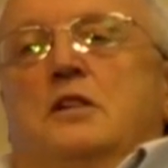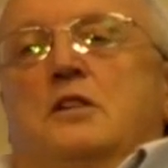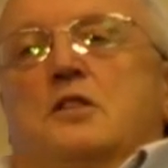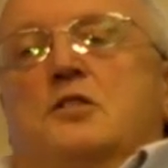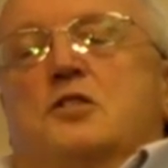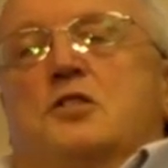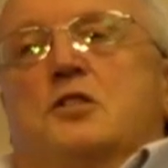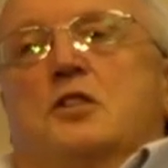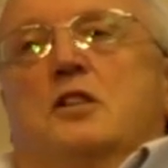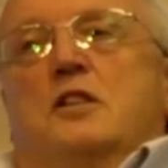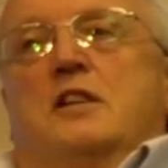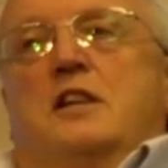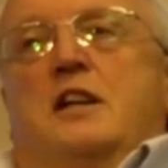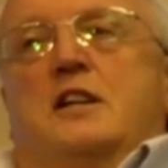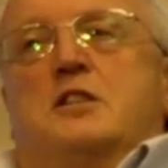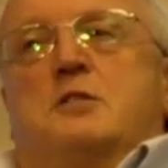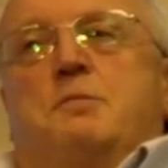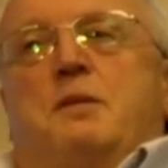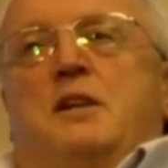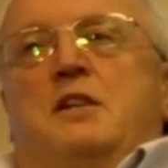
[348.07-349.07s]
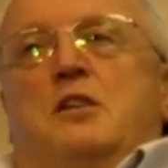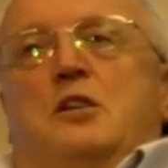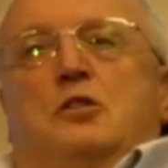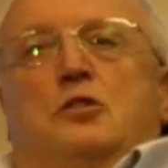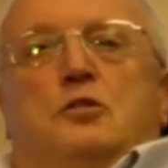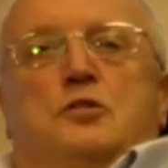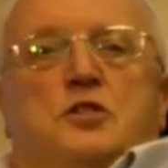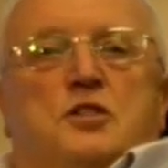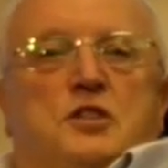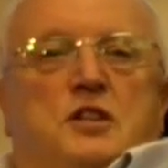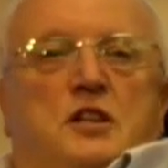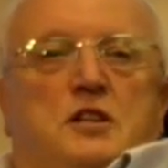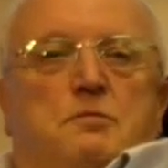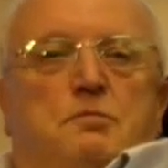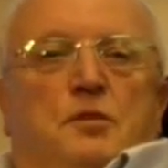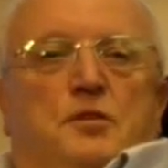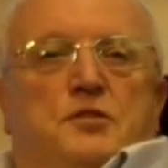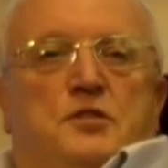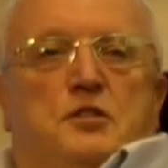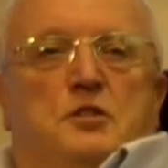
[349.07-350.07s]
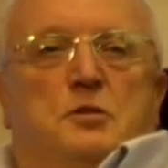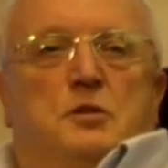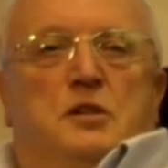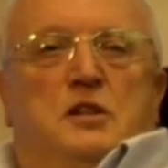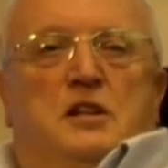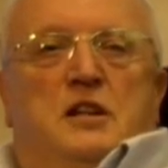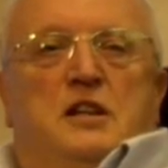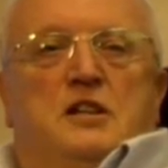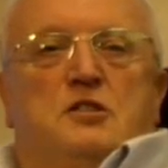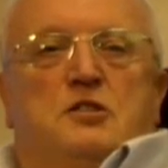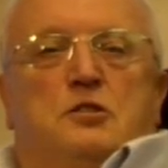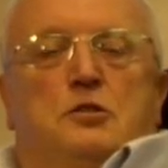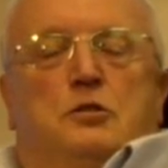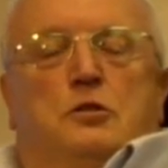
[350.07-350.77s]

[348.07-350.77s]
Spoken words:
And certainly I spent a good 6 months to a year